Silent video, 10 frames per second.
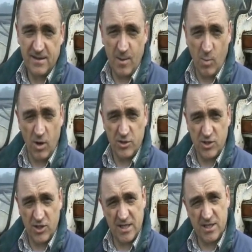it
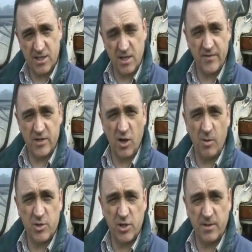was a service
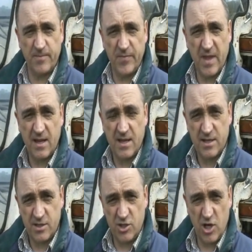option
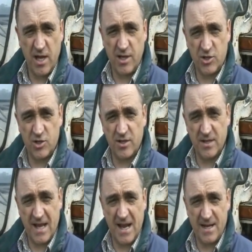to change
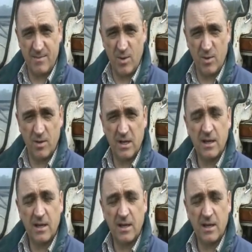the dynamo